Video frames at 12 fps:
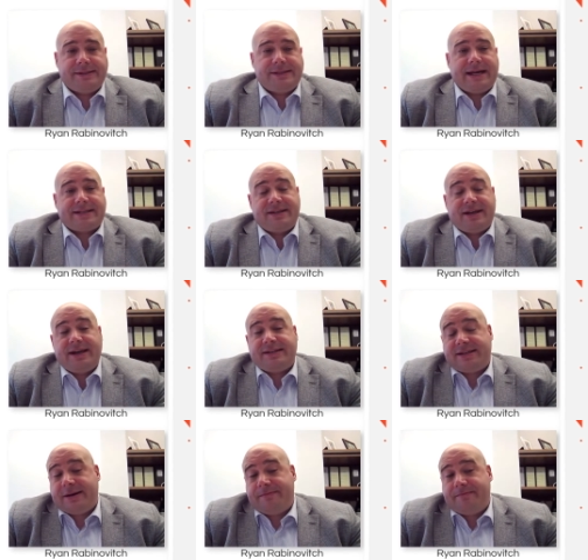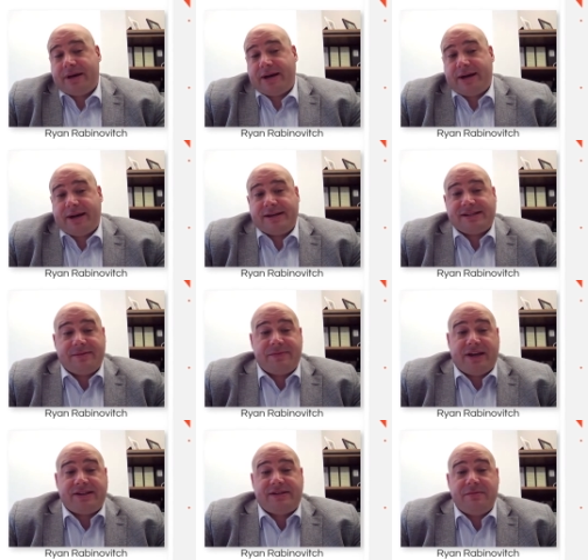Next slide. Some
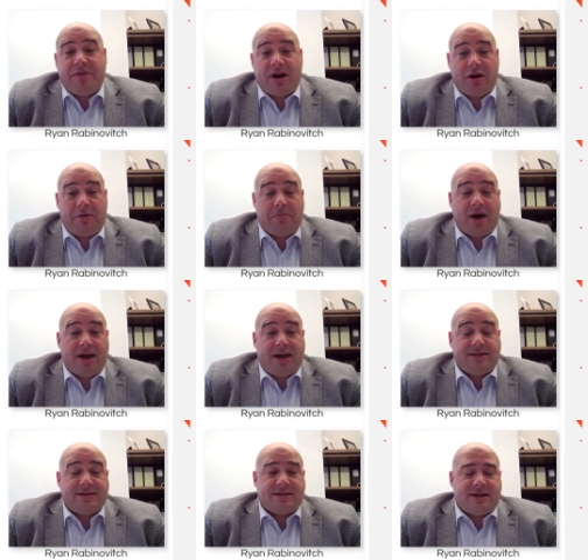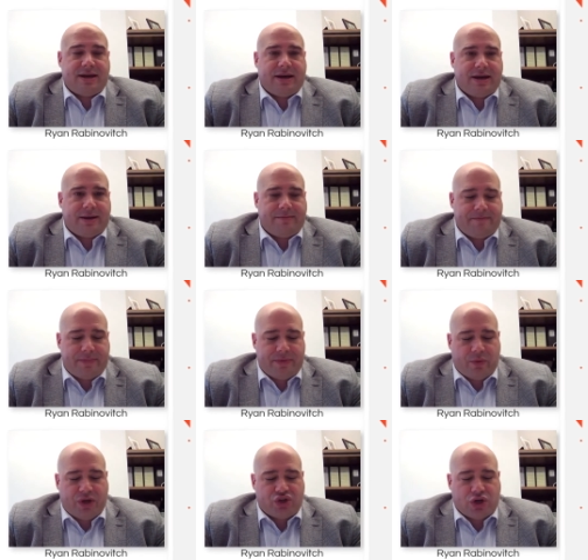things to bear in mind,
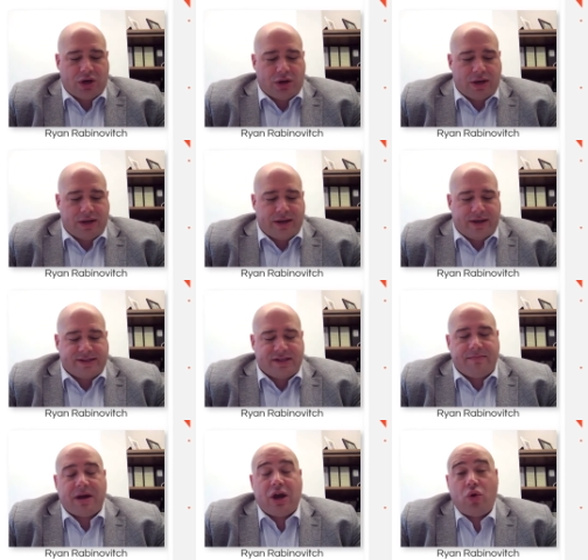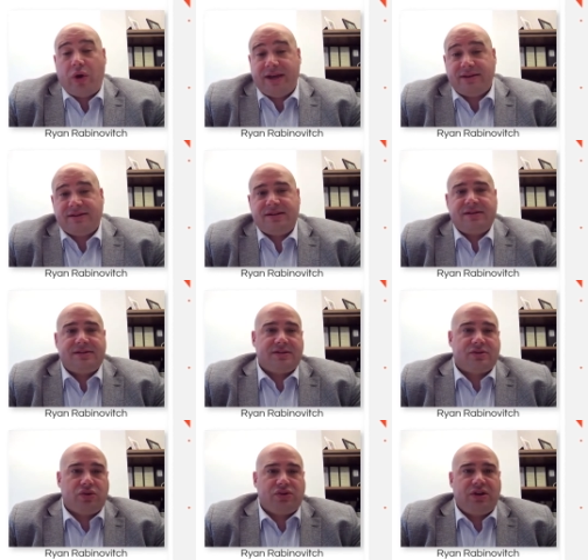which are some annoyances
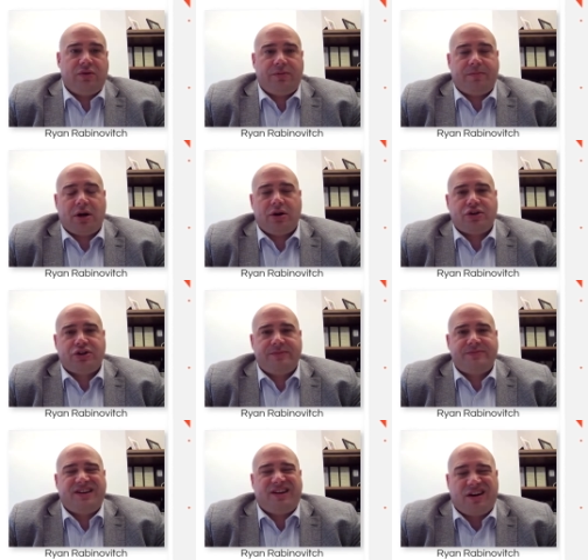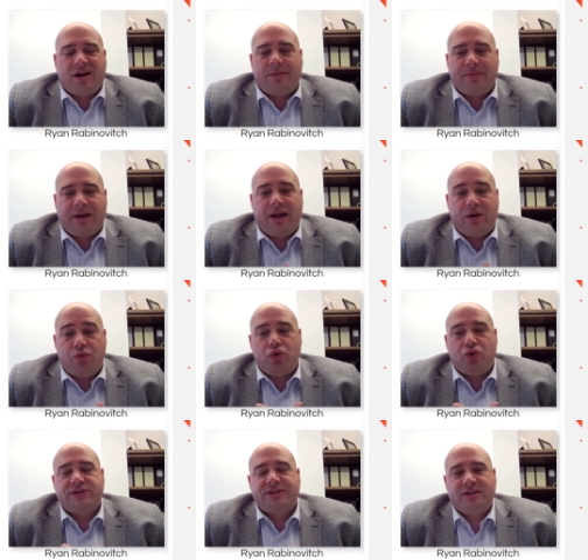associated with partnerships. There are complicated
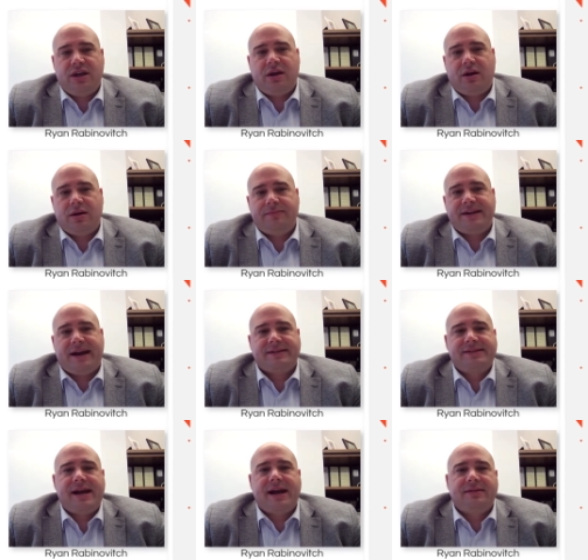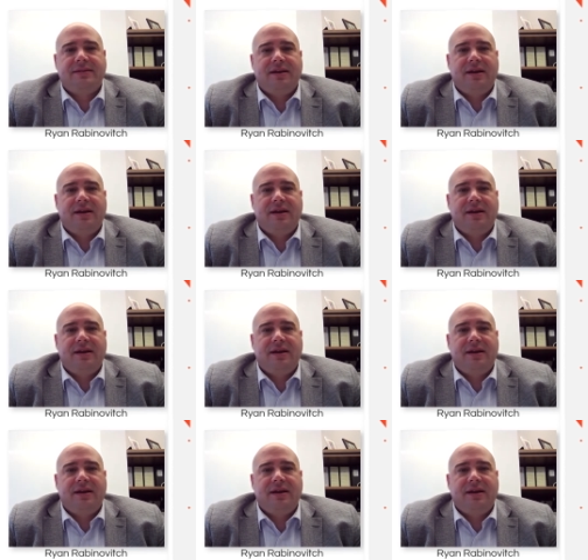rules in the Income Tax Act